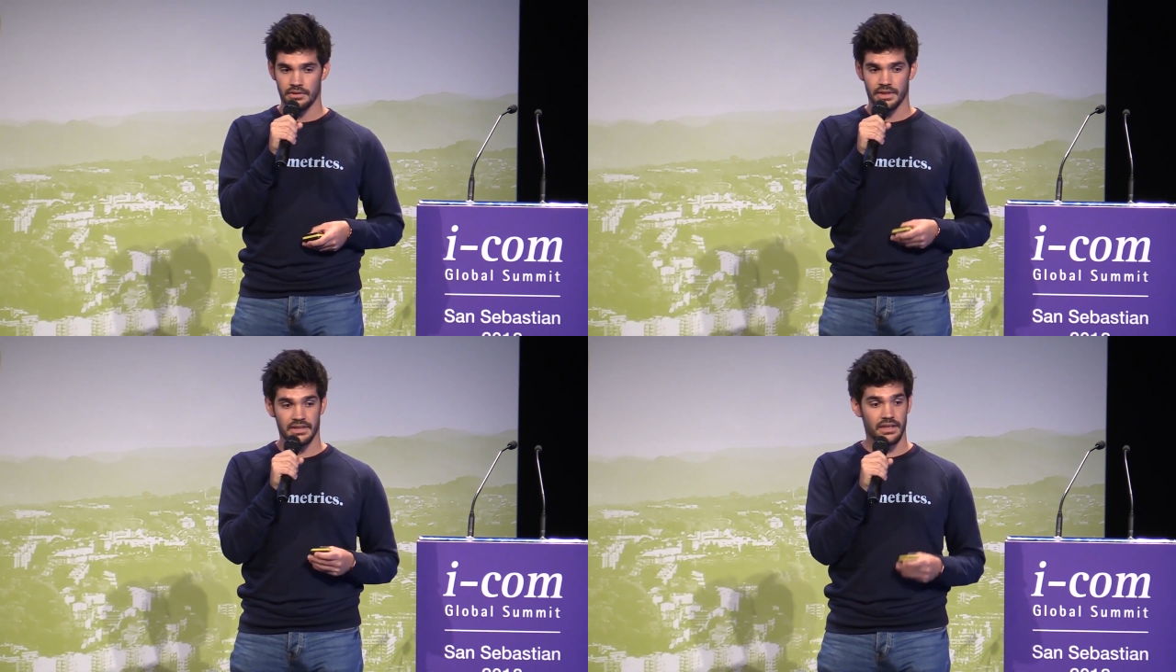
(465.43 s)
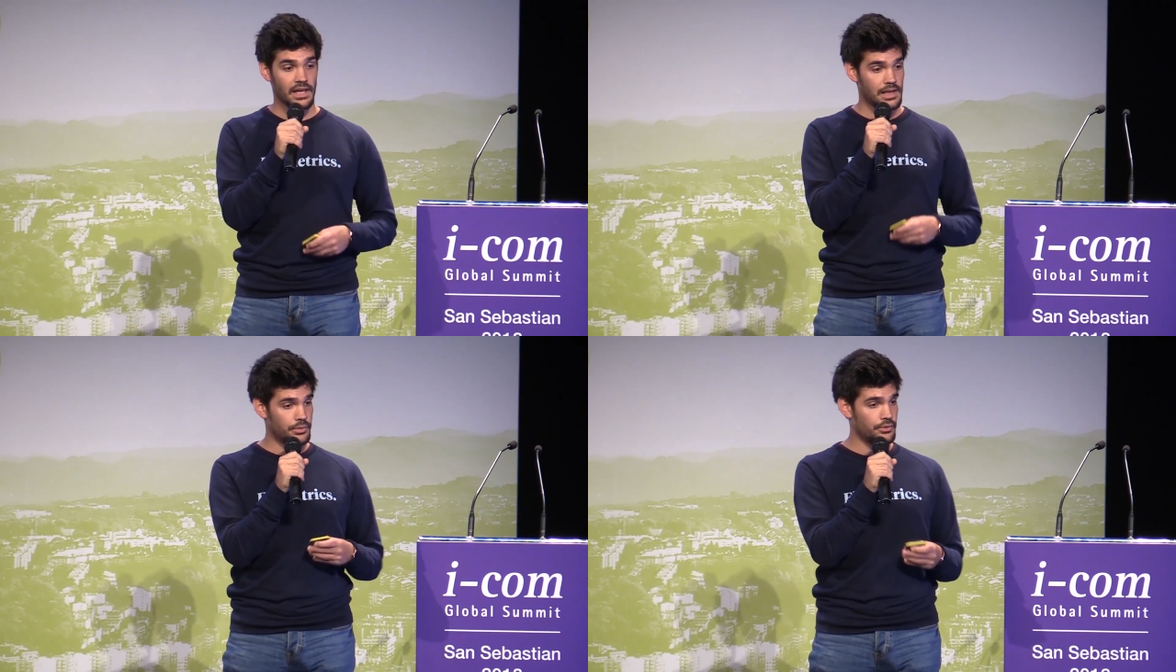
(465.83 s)
that
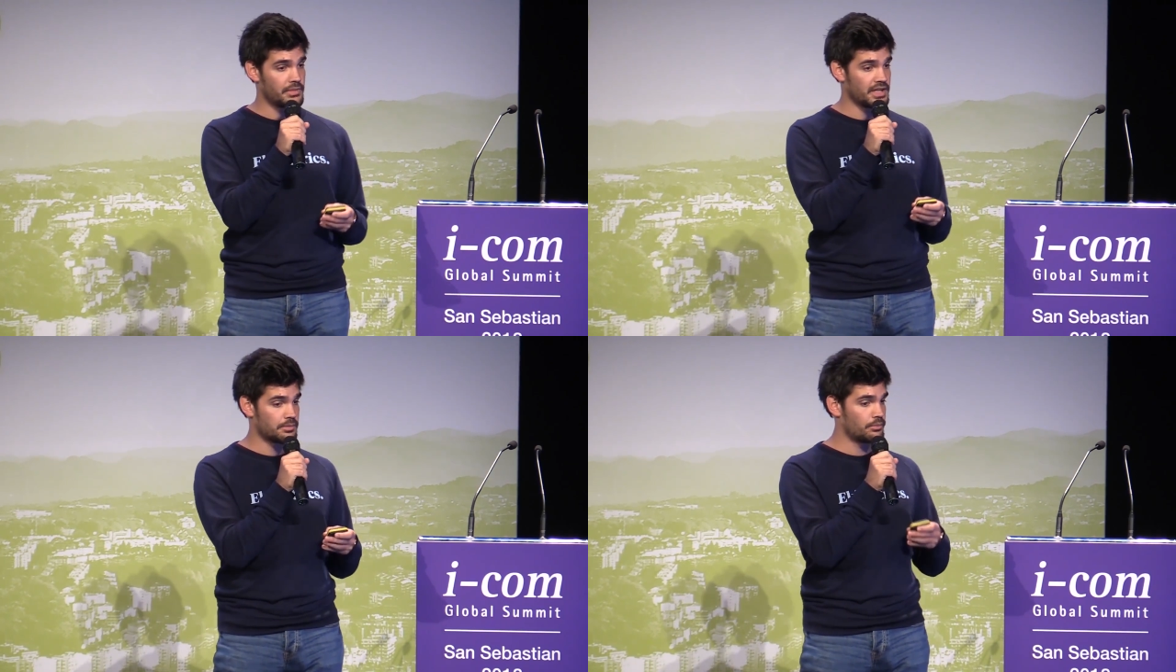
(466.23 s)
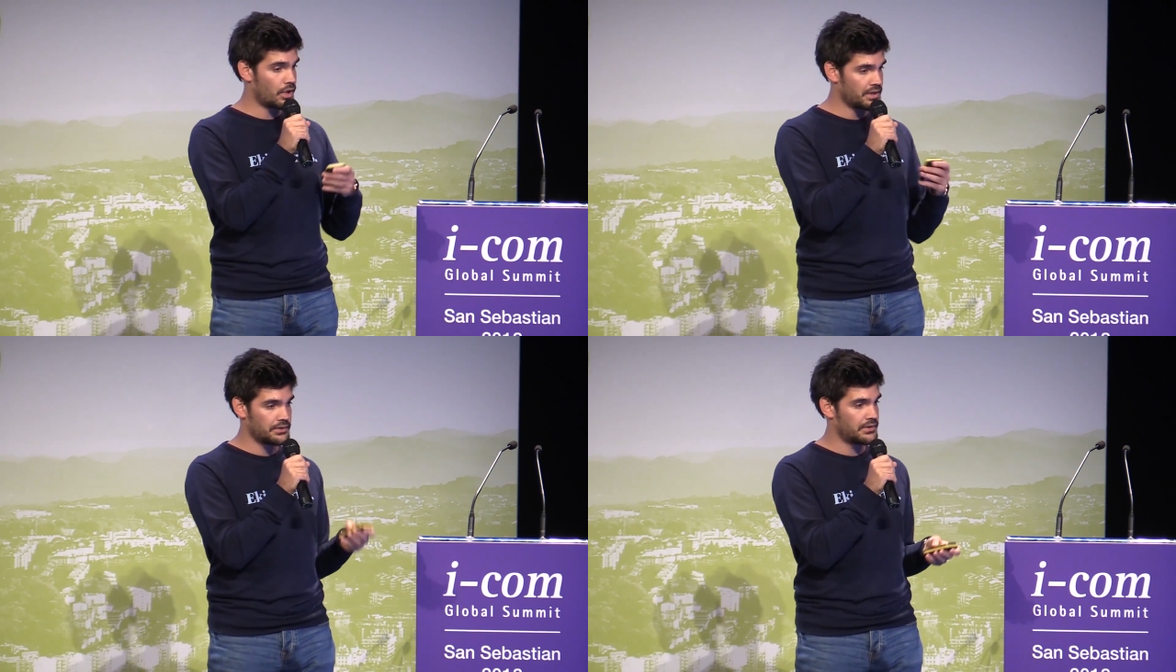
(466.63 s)
can help you make
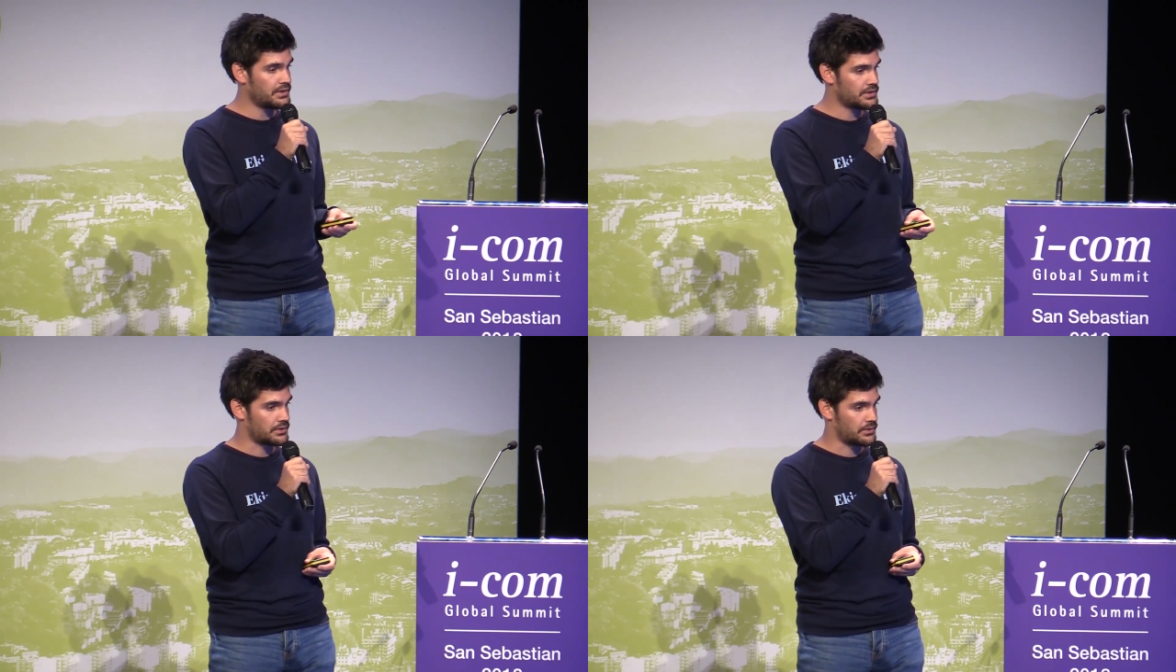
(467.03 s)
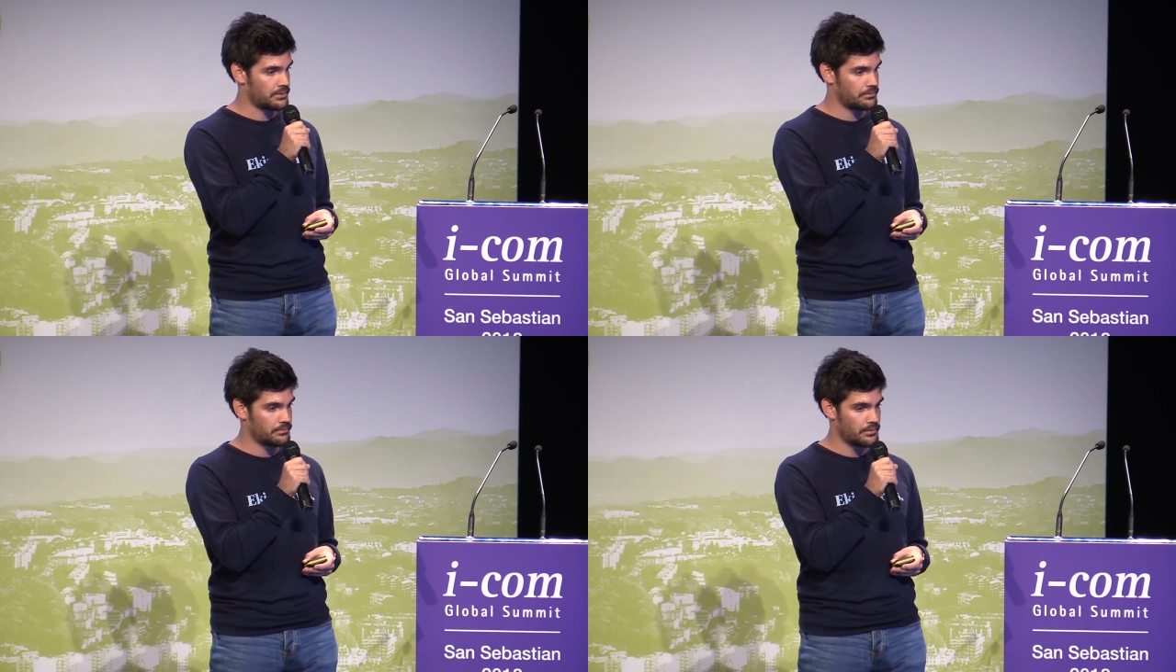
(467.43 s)
brighter decisions.